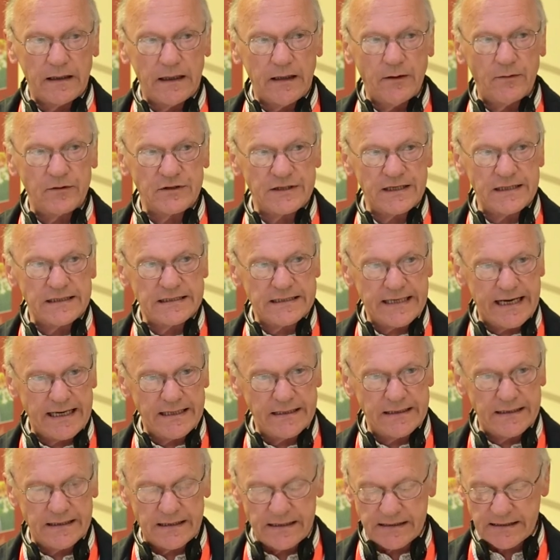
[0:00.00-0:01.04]
it was
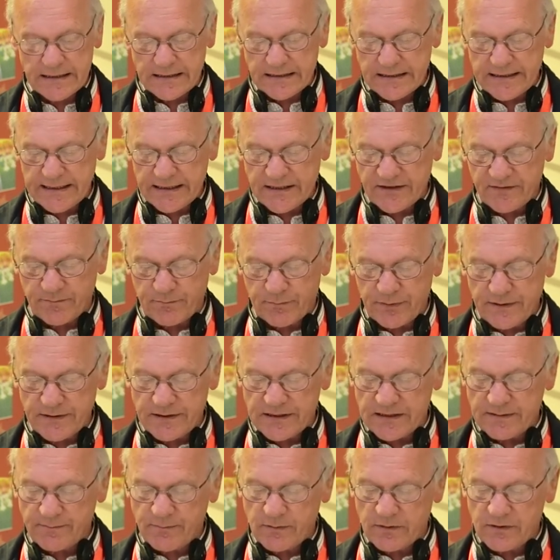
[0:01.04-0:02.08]
intended as a set of
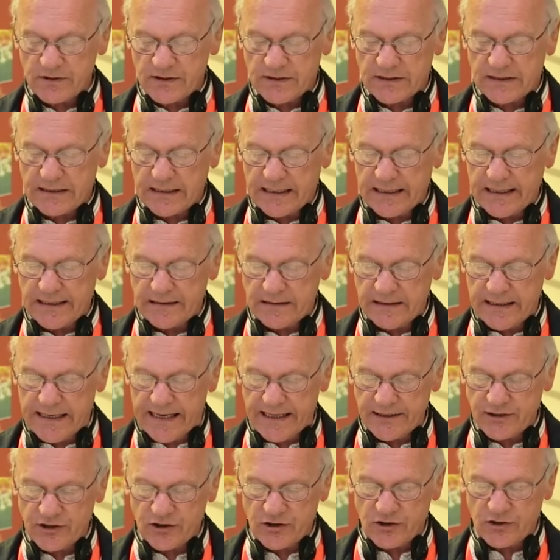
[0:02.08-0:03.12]
principles to guide the
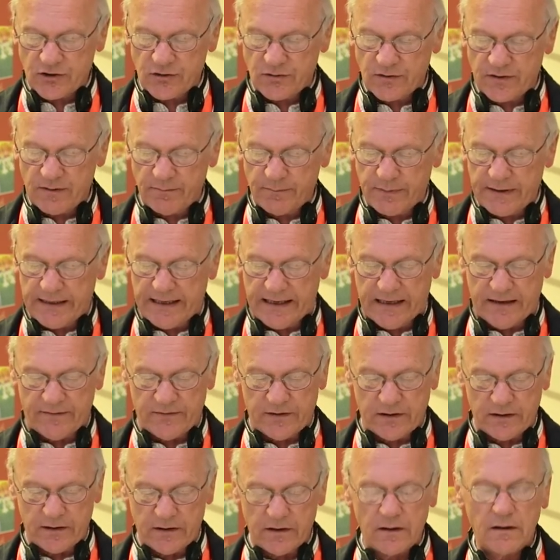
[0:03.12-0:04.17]
attitude and
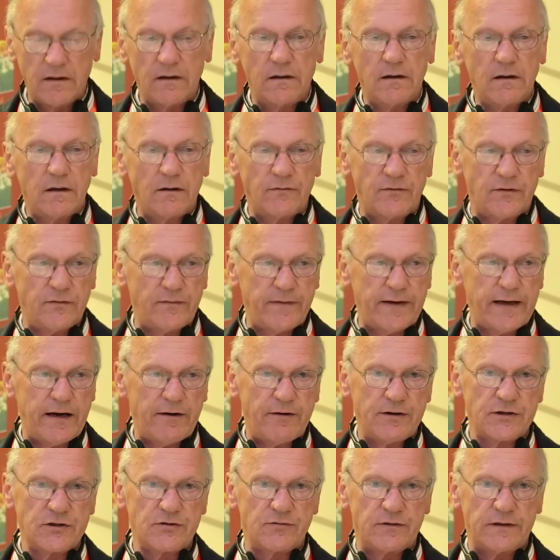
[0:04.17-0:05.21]
behavior of the
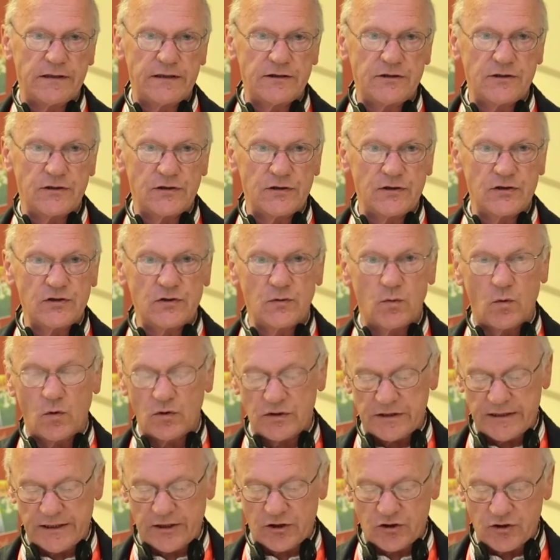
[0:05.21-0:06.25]
various religions
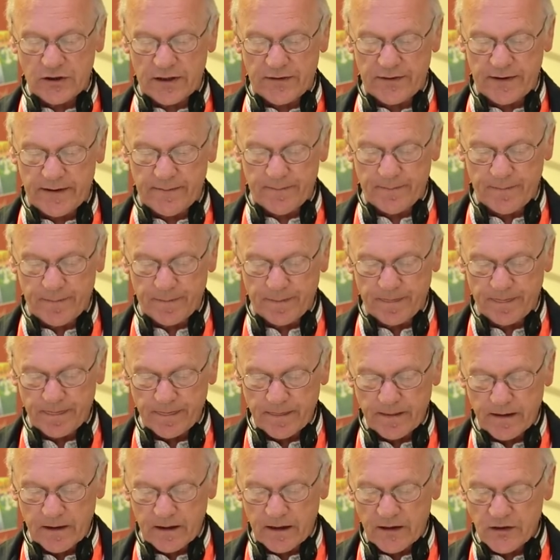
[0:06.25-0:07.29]
towards each other
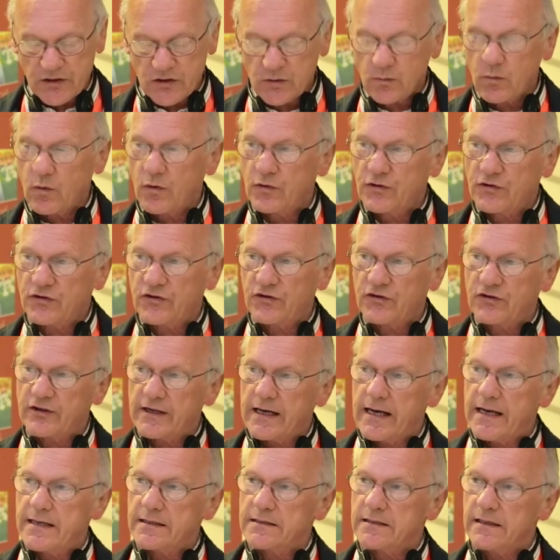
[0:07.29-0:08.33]
and towards
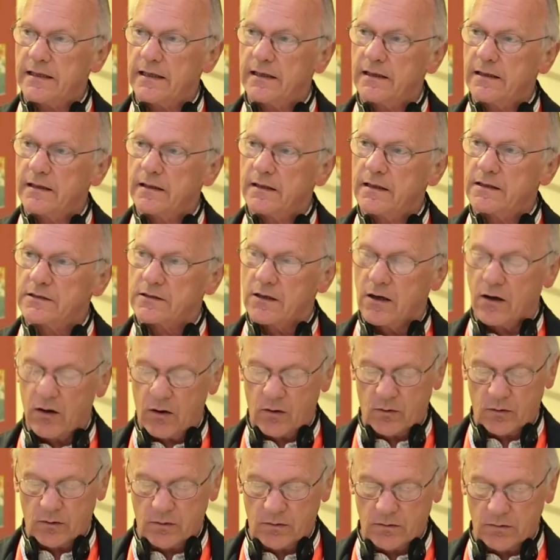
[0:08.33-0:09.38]
society as a
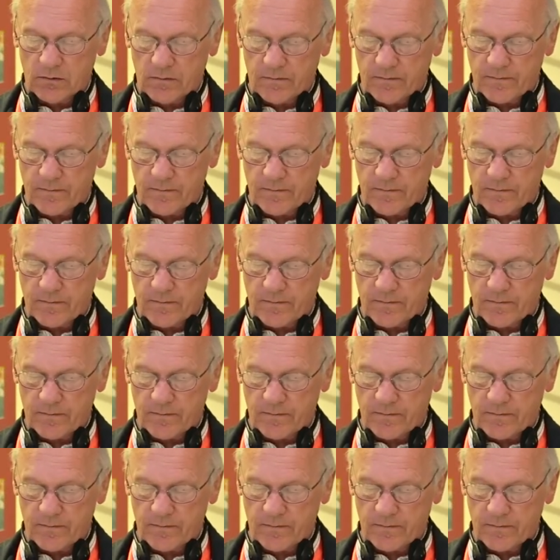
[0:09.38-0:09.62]
whole.